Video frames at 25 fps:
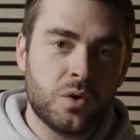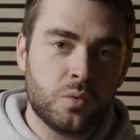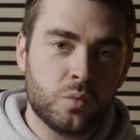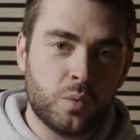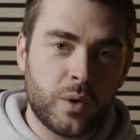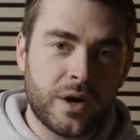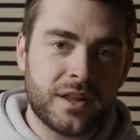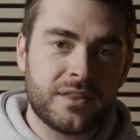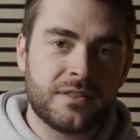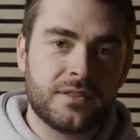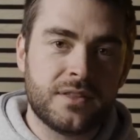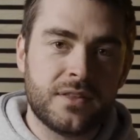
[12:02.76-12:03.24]

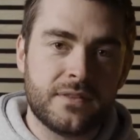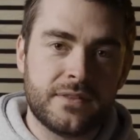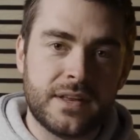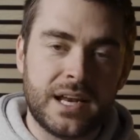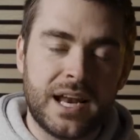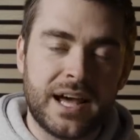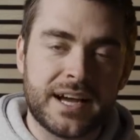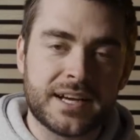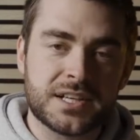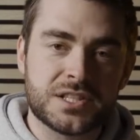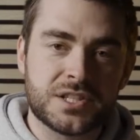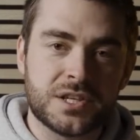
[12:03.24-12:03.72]
with the
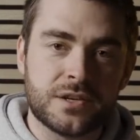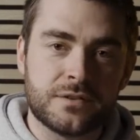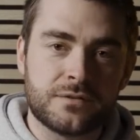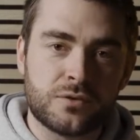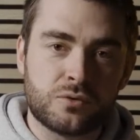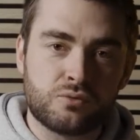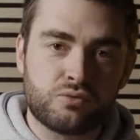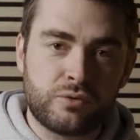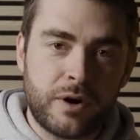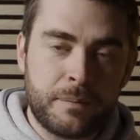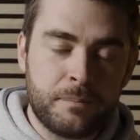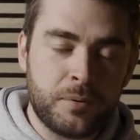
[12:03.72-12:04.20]
likes of
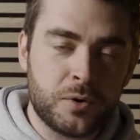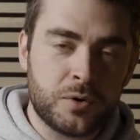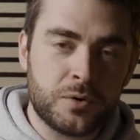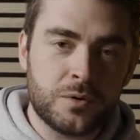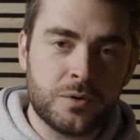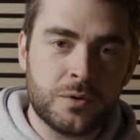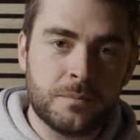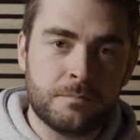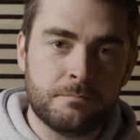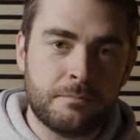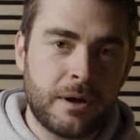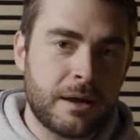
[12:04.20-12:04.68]

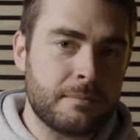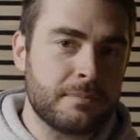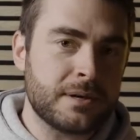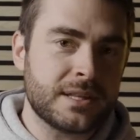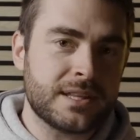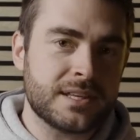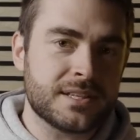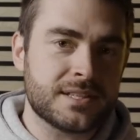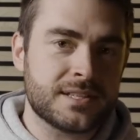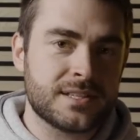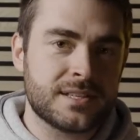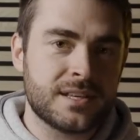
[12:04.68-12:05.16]
Ripple. Maybe
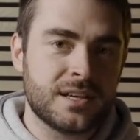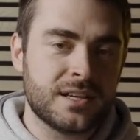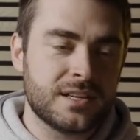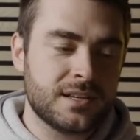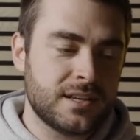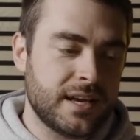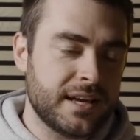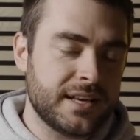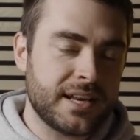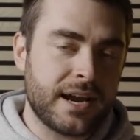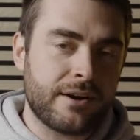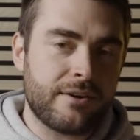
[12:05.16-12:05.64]
there's
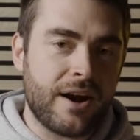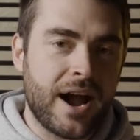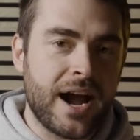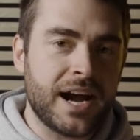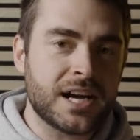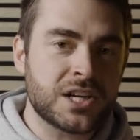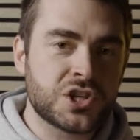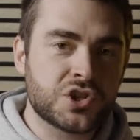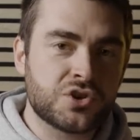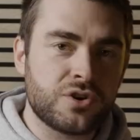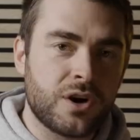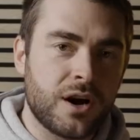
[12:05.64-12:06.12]
Hedera
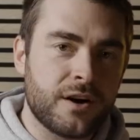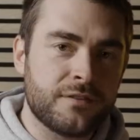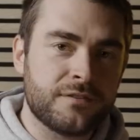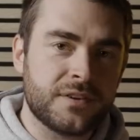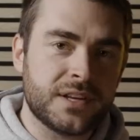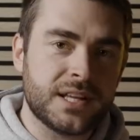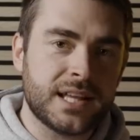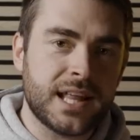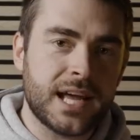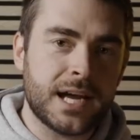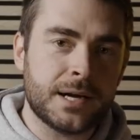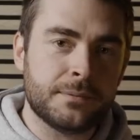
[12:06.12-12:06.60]
Hashgraph
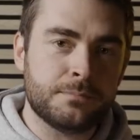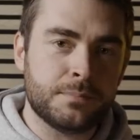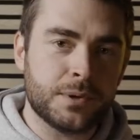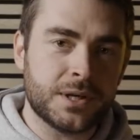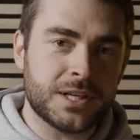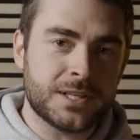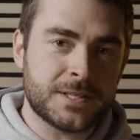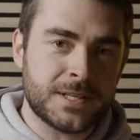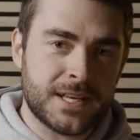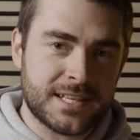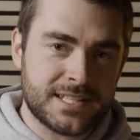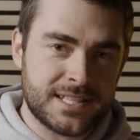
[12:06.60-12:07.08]
in there, but
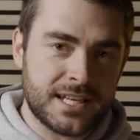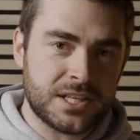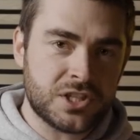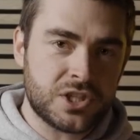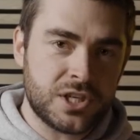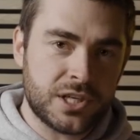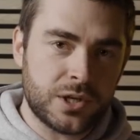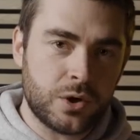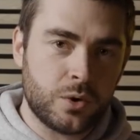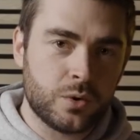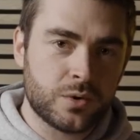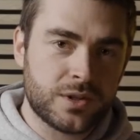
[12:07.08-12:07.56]
it's
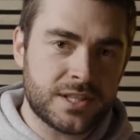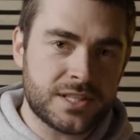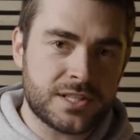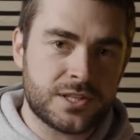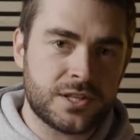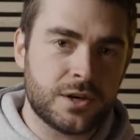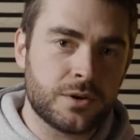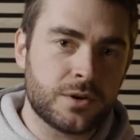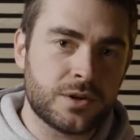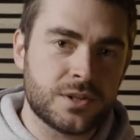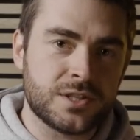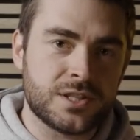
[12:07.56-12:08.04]
essentially all these
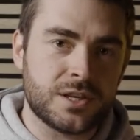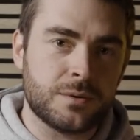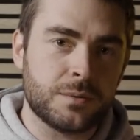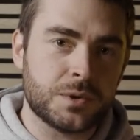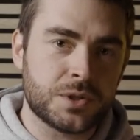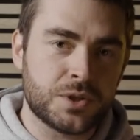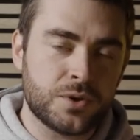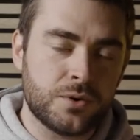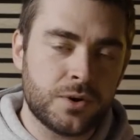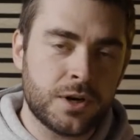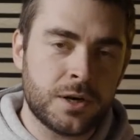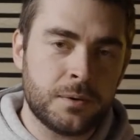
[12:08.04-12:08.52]
tokens that we're
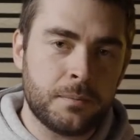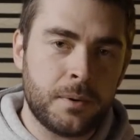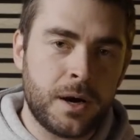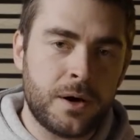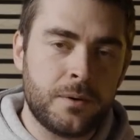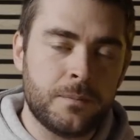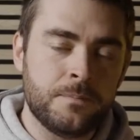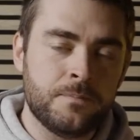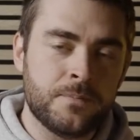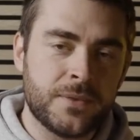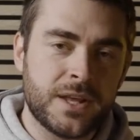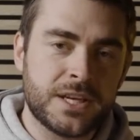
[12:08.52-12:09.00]
talking
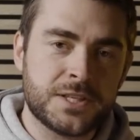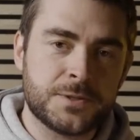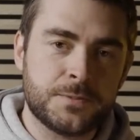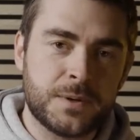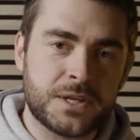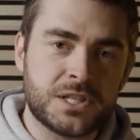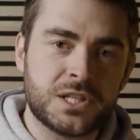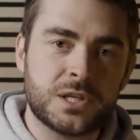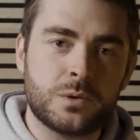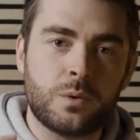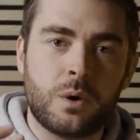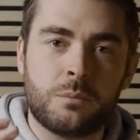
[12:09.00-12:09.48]
about,
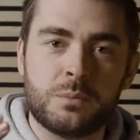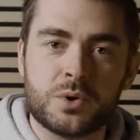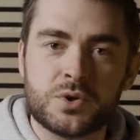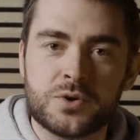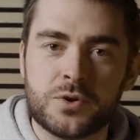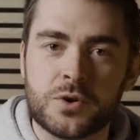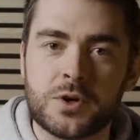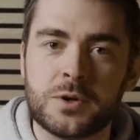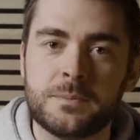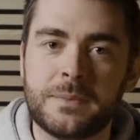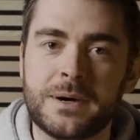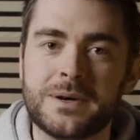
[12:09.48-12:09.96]
especially when we're
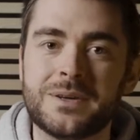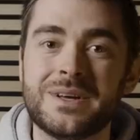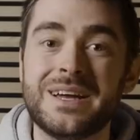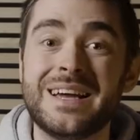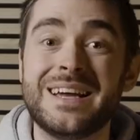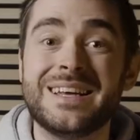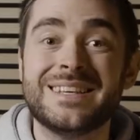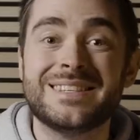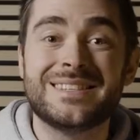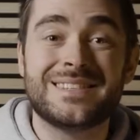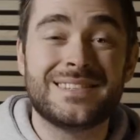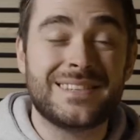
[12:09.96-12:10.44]
talking about
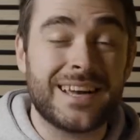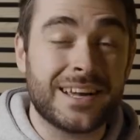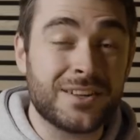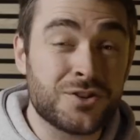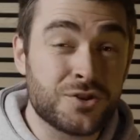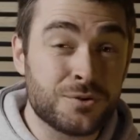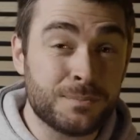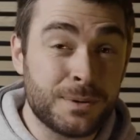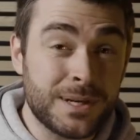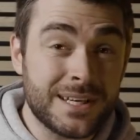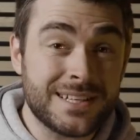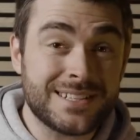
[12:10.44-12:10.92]

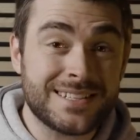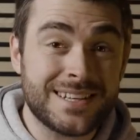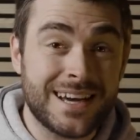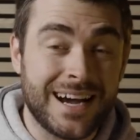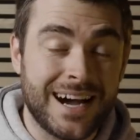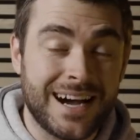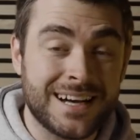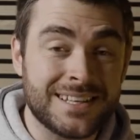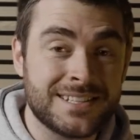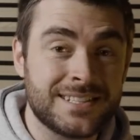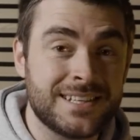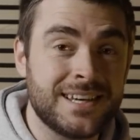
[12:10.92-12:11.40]
settlement
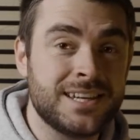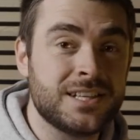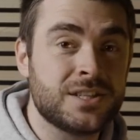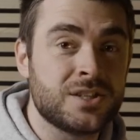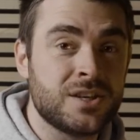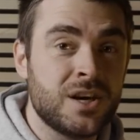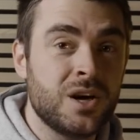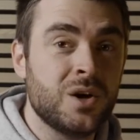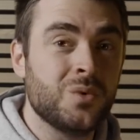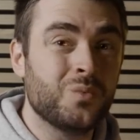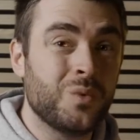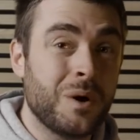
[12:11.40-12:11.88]
assets.
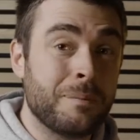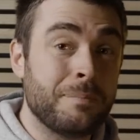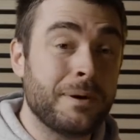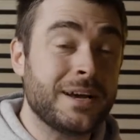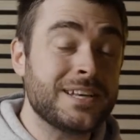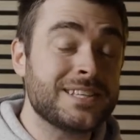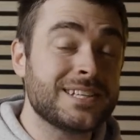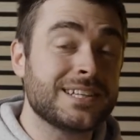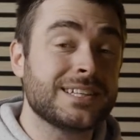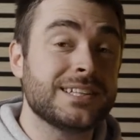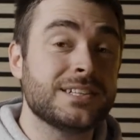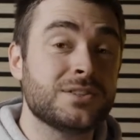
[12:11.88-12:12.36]
We're
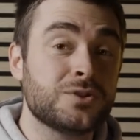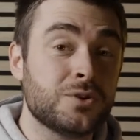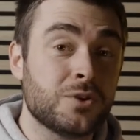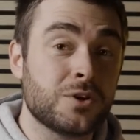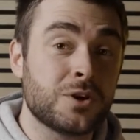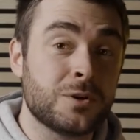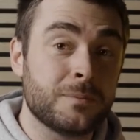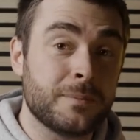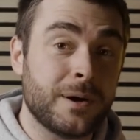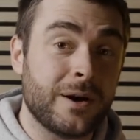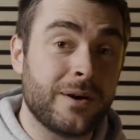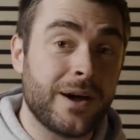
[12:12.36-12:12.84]
basically
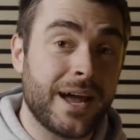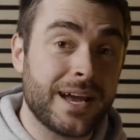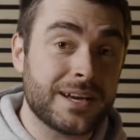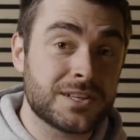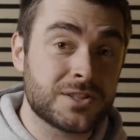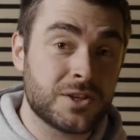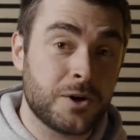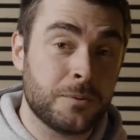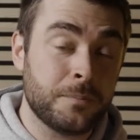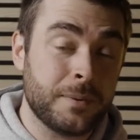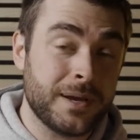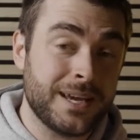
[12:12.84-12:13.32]
talking about
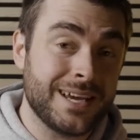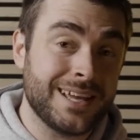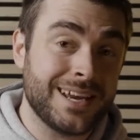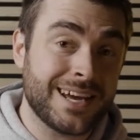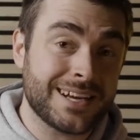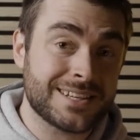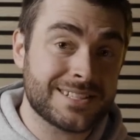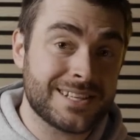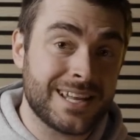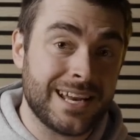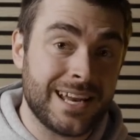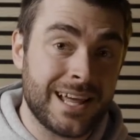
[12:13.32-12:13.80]
XRP and
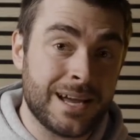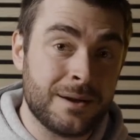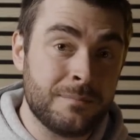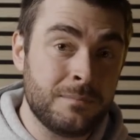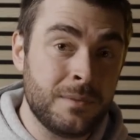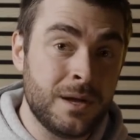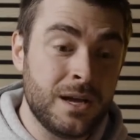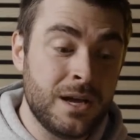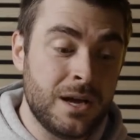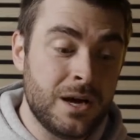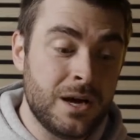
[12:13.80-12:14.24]
XLM.